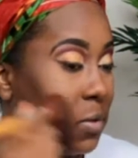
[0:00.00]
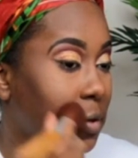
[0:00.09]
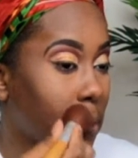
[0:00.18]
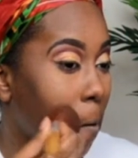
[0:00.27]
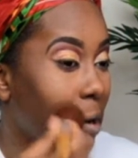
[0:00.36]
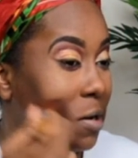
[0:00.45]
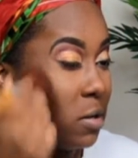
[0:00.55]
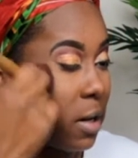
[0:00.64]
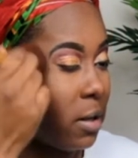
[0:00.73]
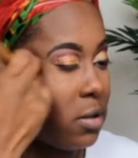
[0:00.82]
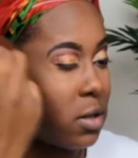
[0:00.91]
So I just
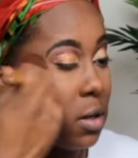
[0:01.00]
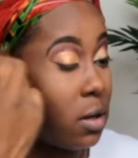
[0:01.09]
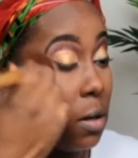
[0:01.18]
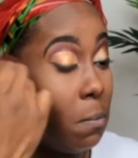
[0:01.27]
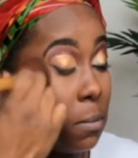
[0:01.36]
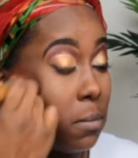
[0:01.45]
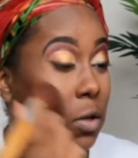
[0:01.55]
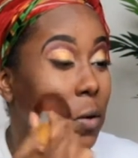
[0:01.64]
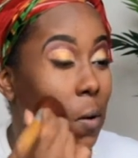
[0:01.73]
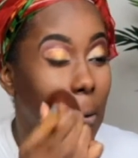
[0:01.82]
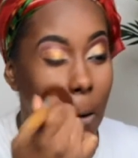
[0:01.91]
like to,
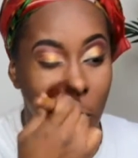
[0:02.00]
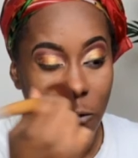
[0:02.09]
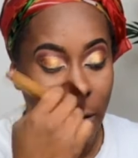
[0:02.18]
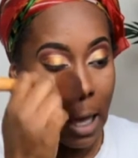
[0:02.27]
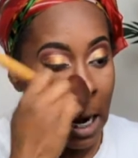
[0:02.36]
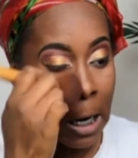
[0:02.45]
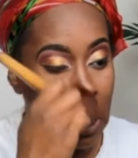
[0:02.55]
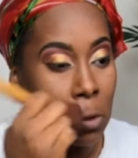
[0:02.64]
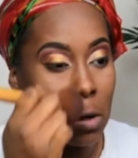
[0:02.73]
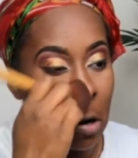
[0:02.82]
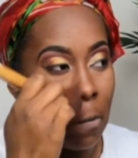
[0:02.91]
you know, go over that. I
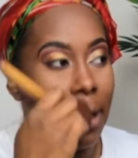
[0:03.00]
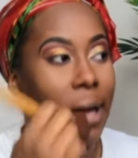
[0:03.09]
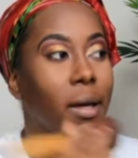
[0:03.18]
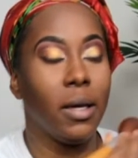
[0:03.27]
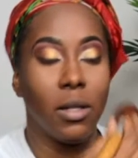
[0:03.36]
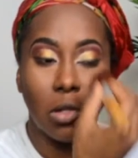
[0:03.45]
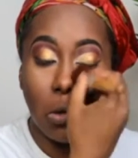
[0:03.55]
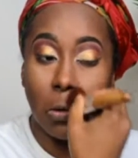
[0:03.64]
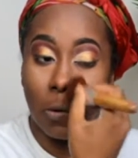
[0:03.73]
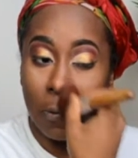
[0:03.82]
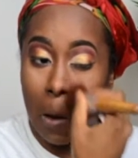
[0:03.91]
don't go back
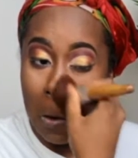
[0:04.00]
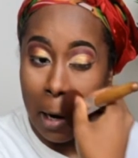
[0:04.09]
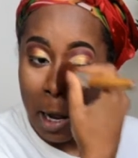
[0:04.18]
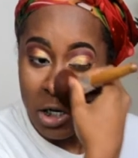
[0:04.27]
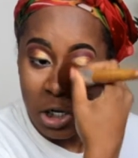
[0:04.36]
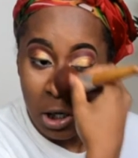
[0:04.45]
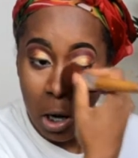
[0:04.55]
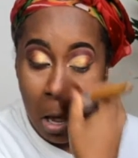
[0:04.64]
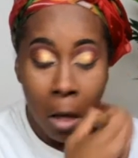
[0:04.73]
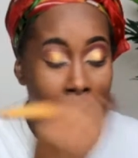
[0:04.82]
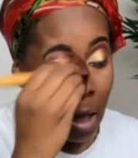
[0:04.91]
into the foundation.
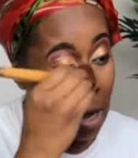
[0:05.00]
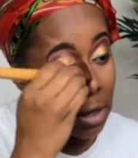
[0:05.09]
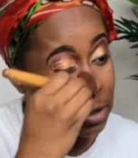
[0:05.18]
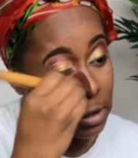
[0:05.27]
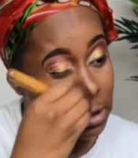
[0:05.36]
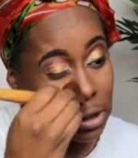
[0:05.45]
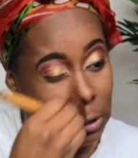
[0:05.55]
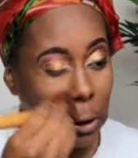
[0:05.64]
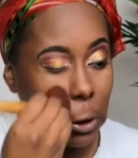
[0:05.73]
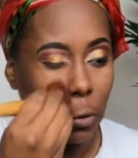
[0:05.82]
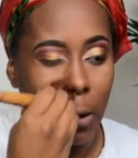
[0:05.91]
I just
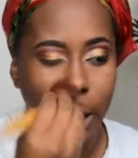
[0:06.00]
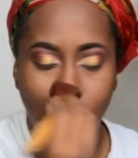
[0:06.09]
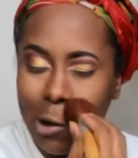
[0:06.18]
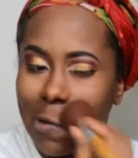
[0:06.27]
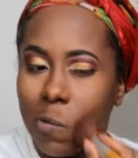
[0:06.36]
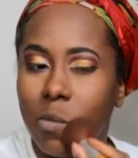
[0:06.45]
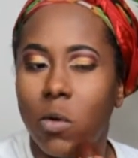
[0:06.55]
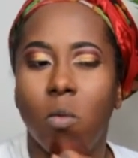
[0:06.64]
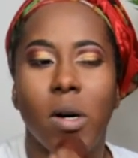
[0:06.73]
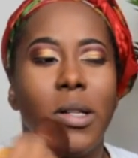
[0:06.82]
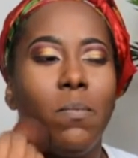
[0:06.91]
use
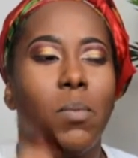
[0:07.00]
what